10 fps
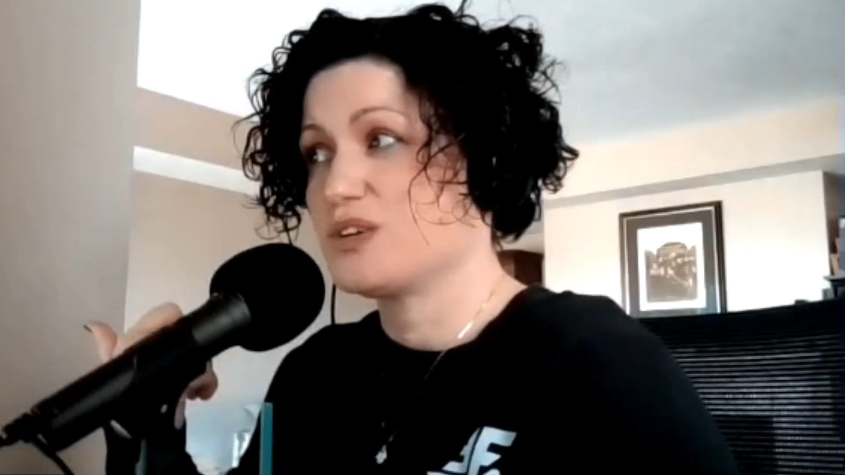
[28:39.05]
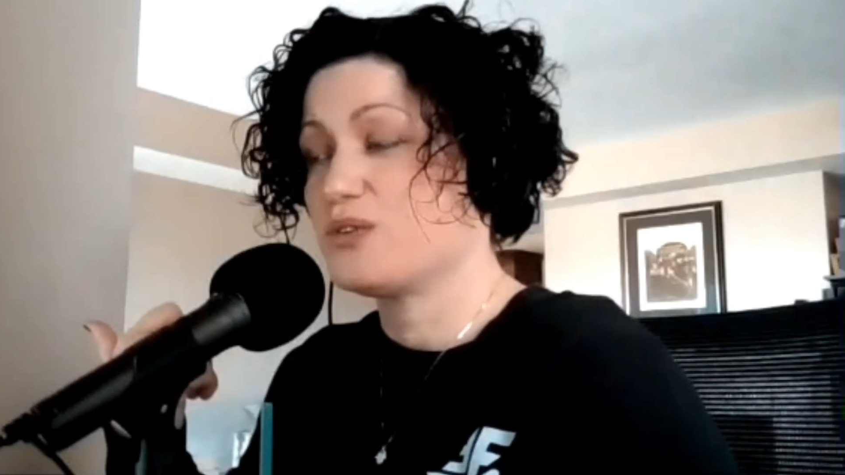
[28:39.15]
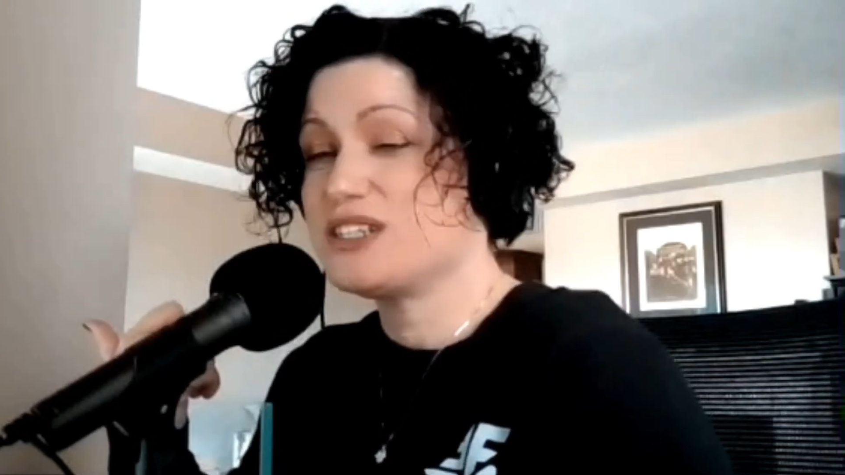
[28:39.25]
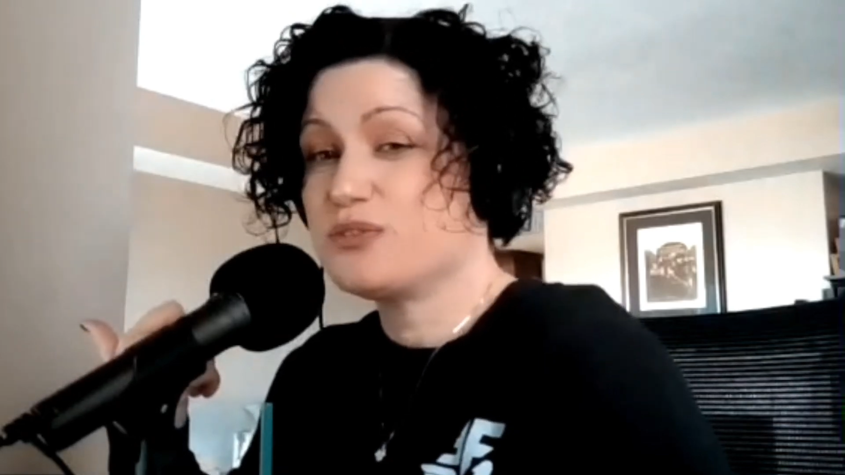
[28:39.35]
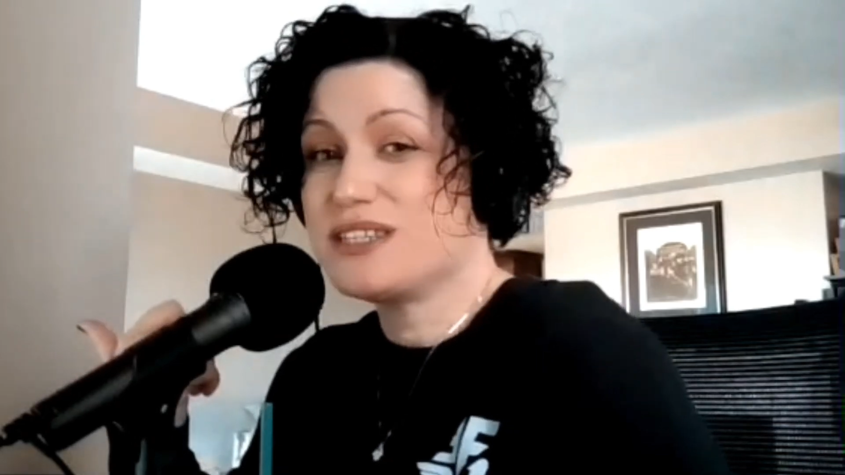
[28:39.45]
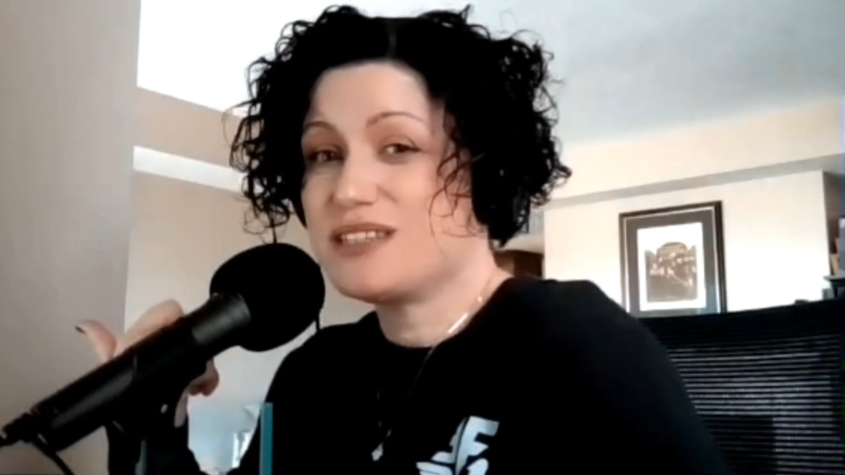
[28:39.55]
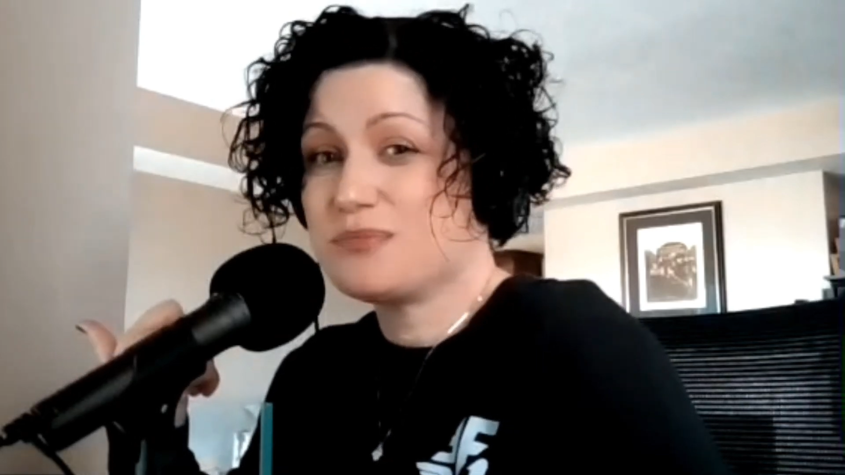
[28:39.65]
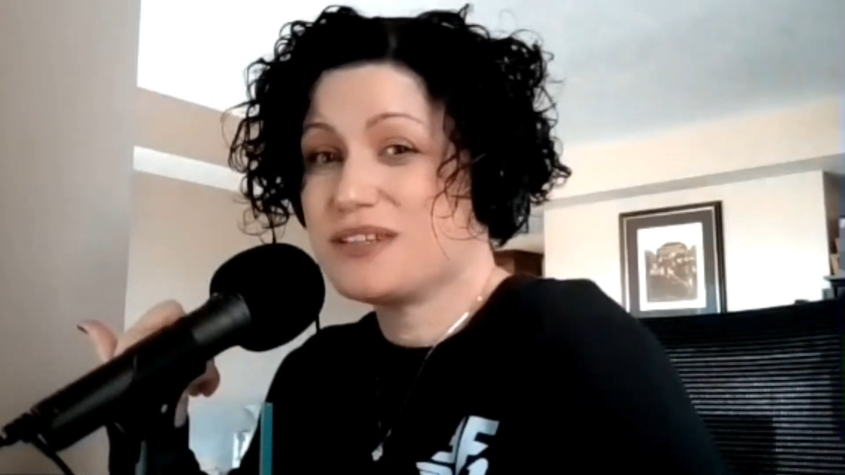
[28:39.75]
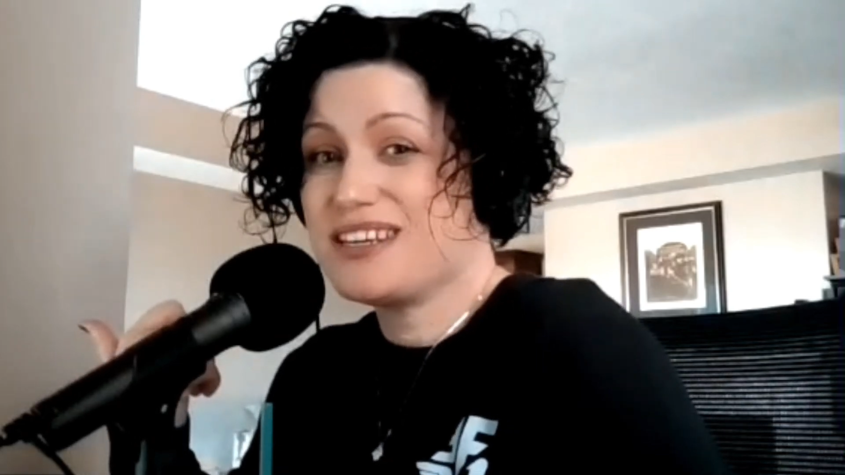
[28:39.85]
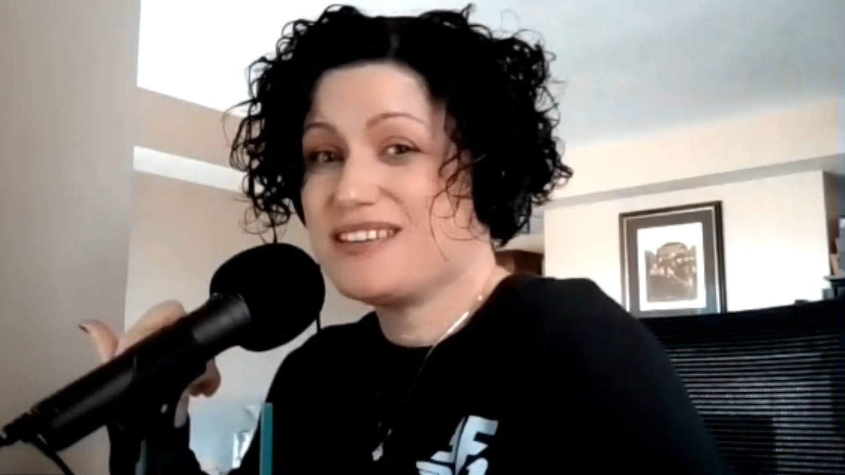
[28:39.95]
or did we
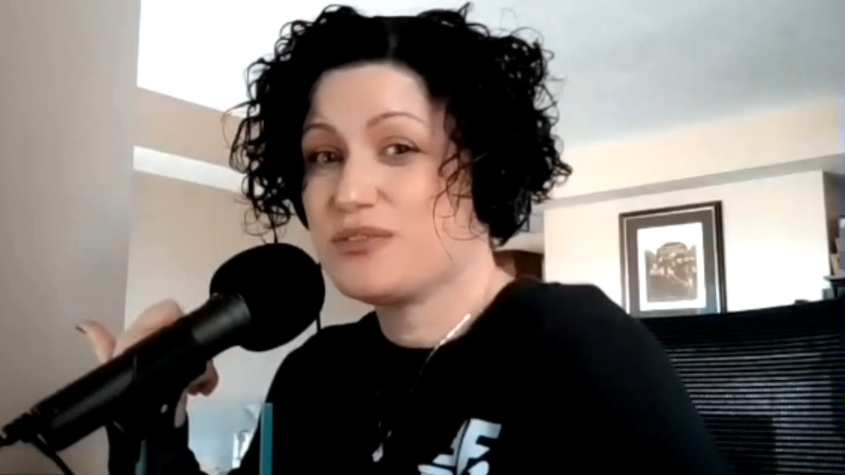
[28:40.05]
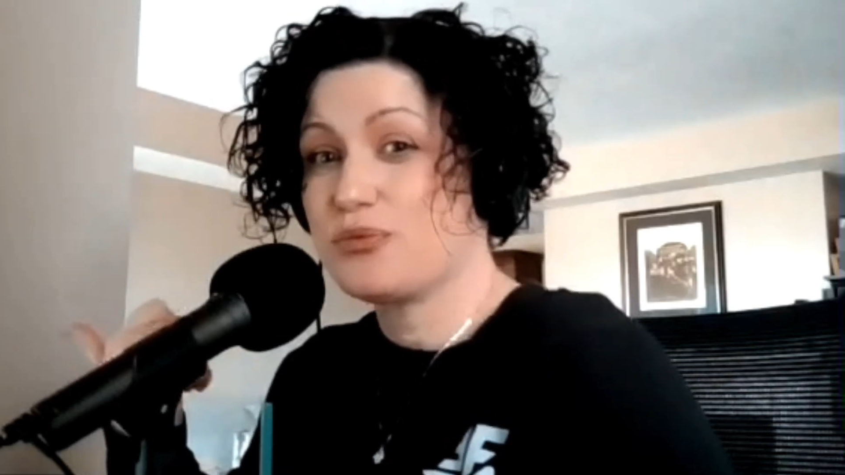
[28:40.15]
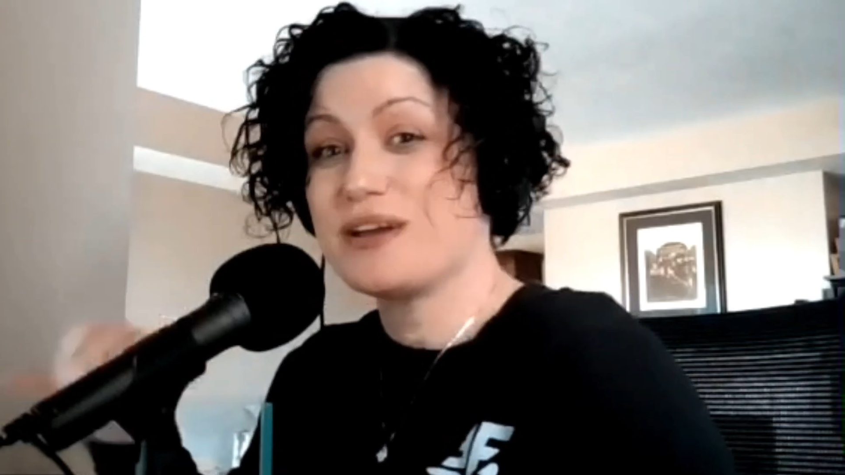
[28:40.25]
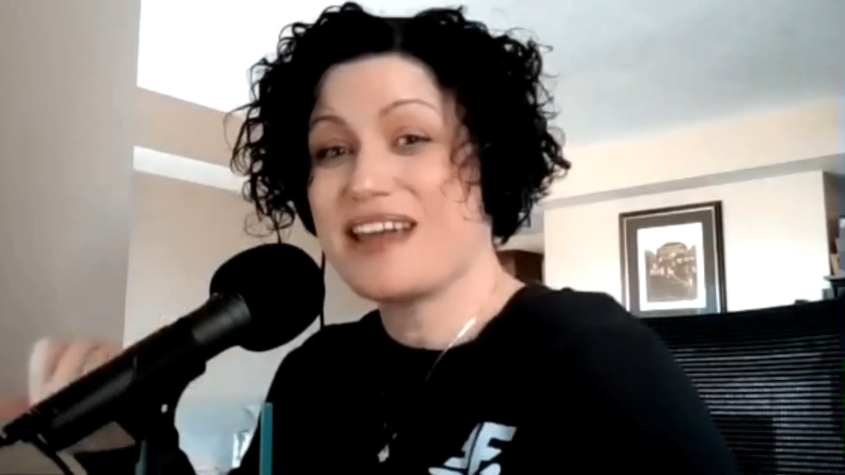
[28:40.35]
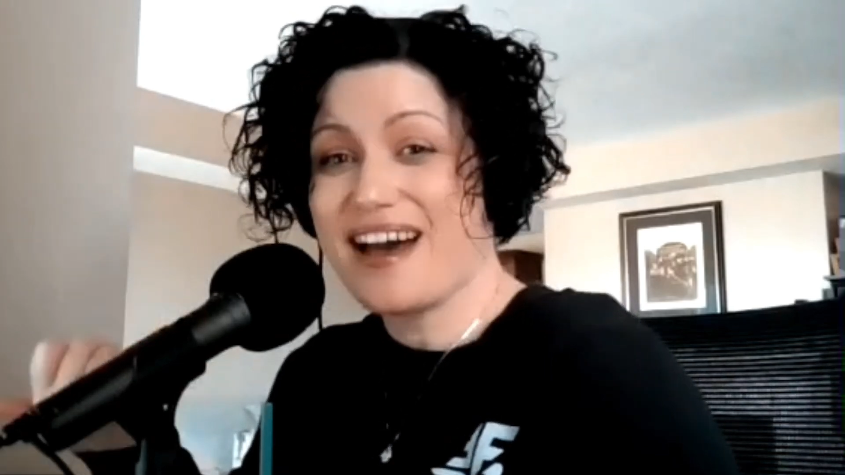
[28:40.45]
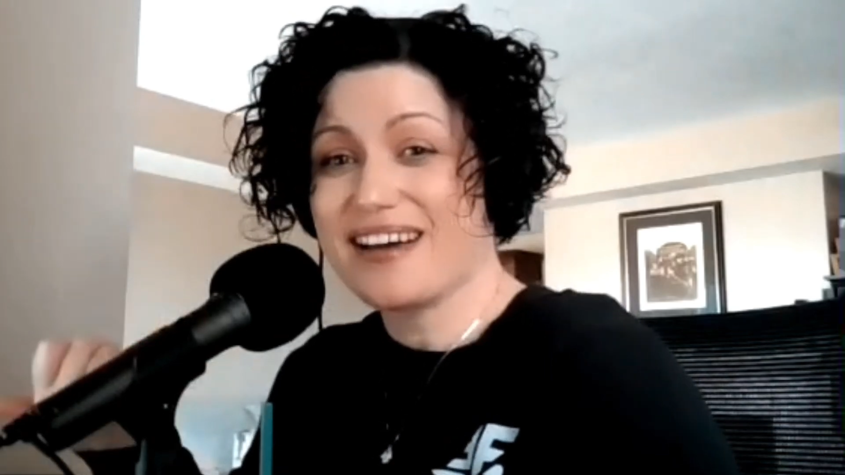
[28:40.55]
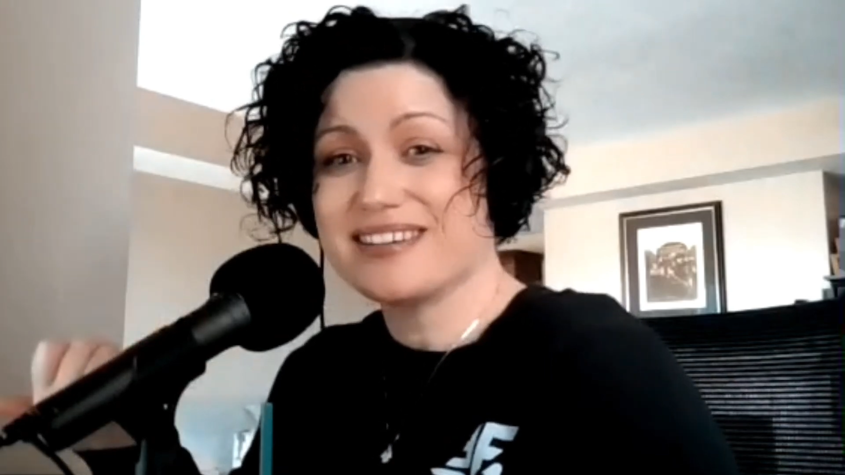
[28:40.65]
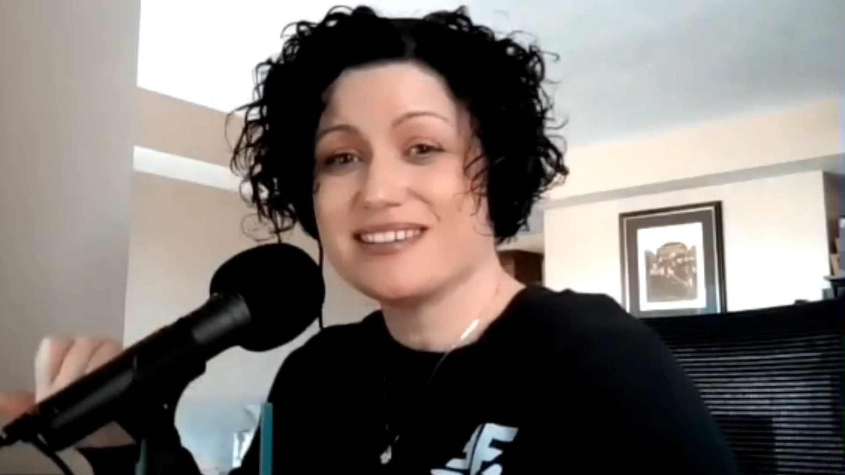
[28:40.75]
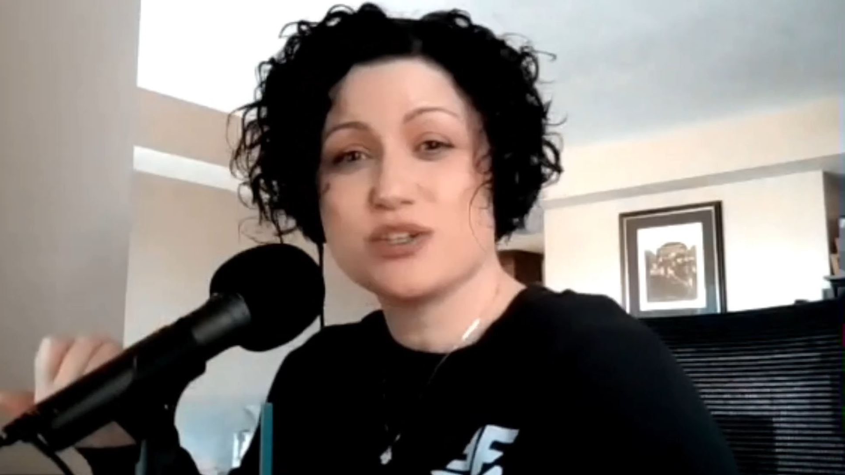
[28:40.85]
simply react